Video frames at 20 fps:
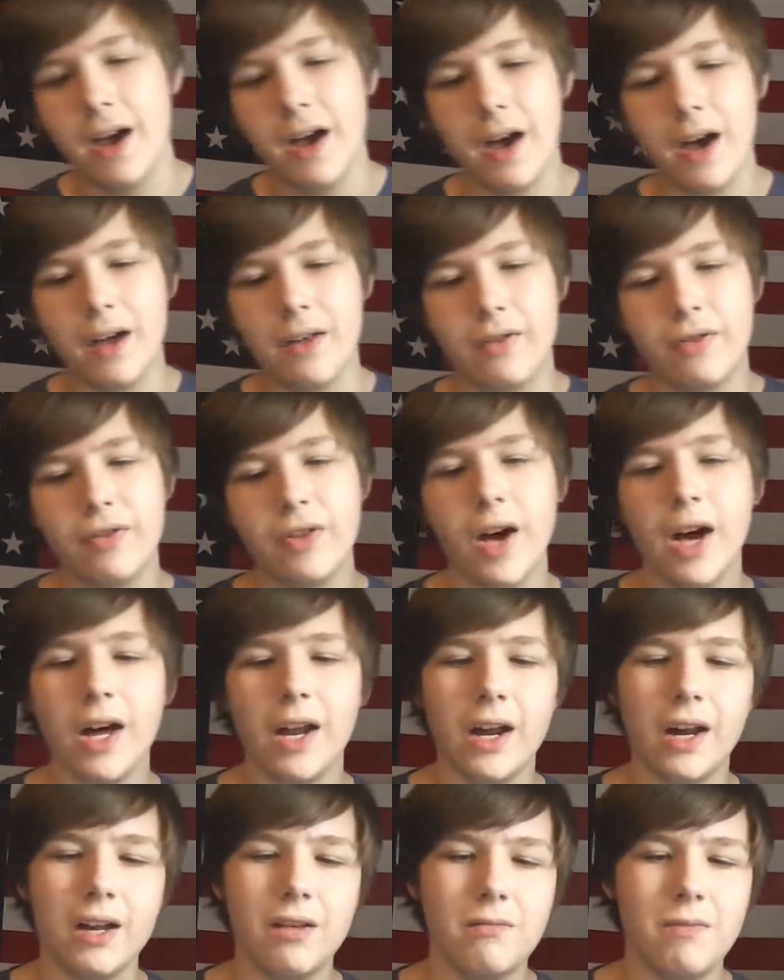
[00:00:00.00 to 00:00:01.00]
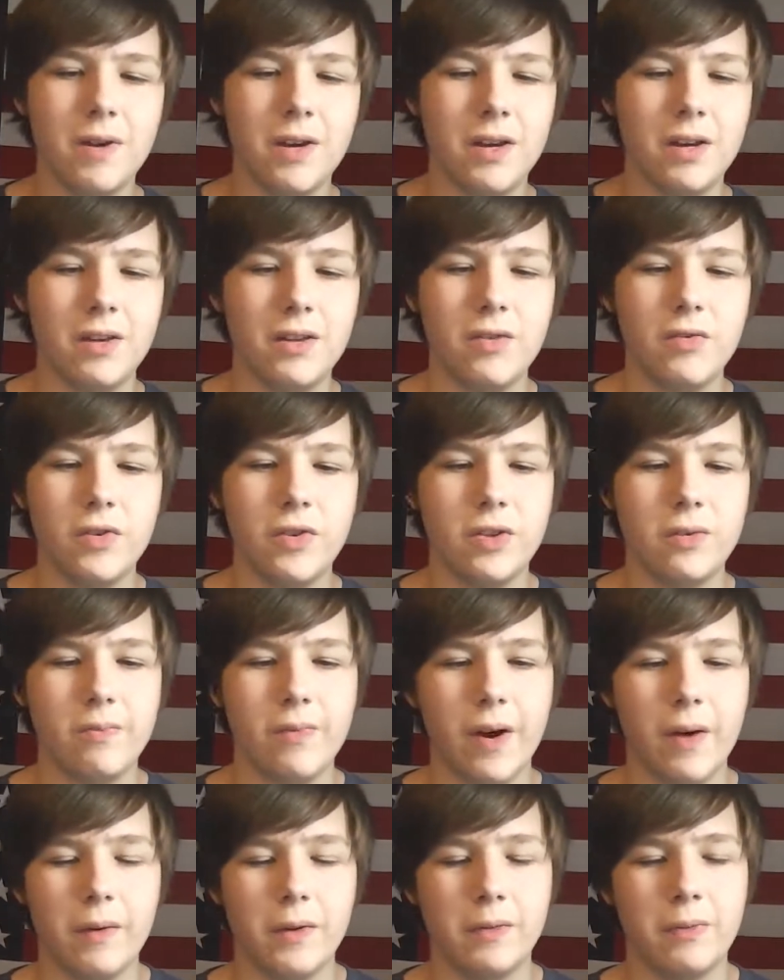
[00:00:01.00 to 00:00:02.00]
I thought I'd be New Super
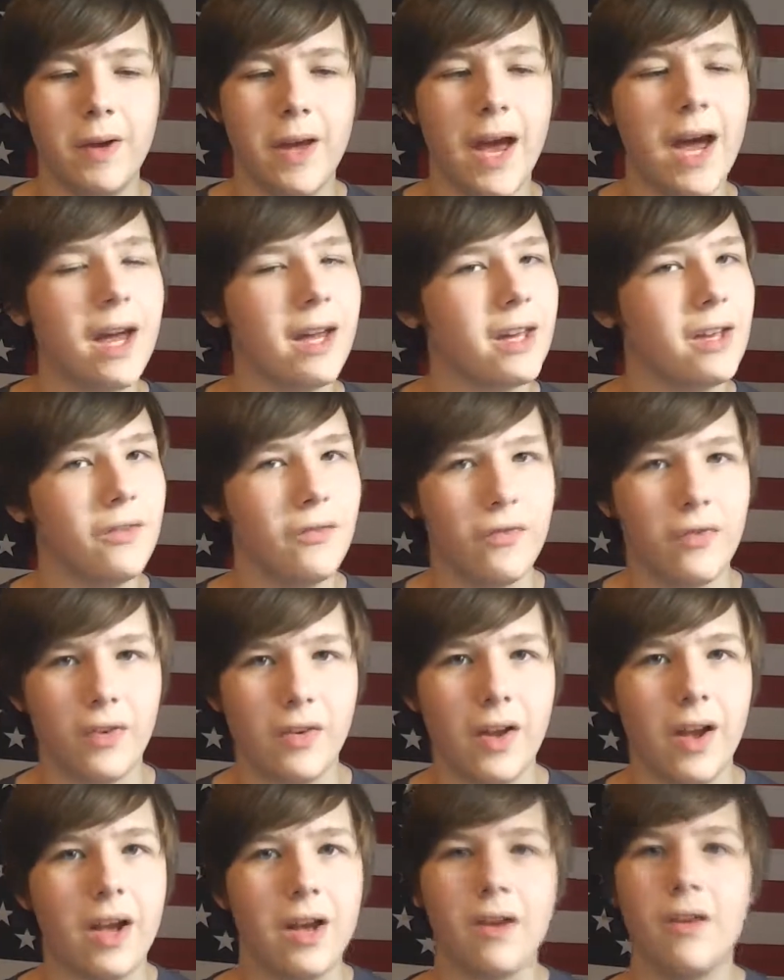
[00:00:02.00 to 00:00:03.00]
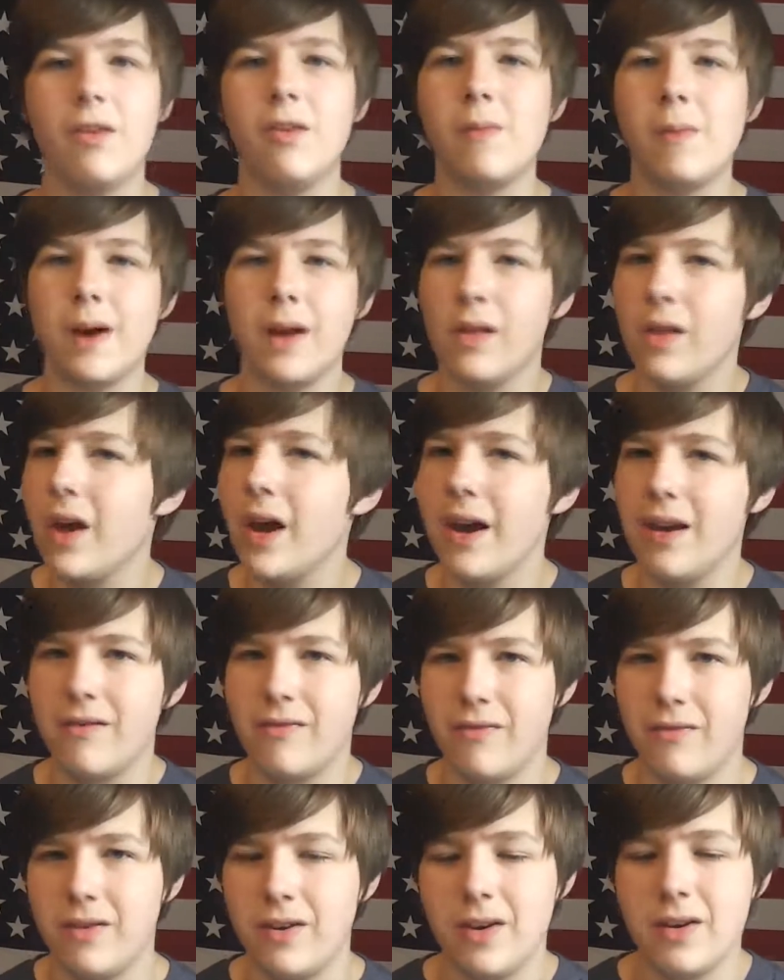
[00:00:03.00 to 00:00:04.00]
Mario Bros. Wii hacking for like all my
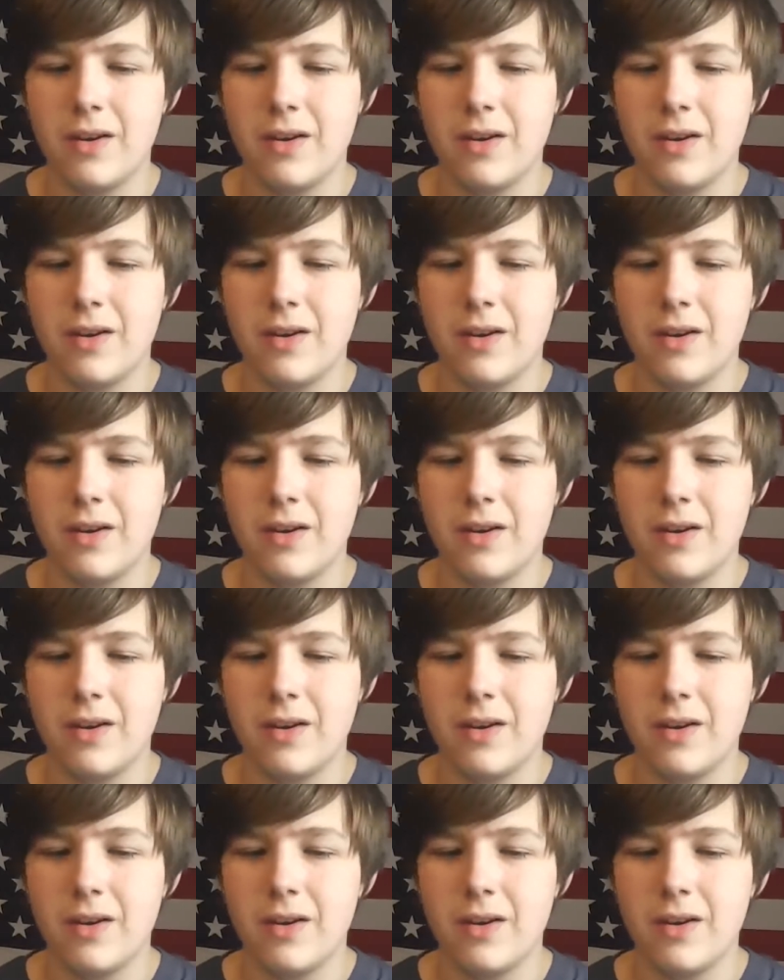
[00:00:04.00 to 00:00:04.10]
life.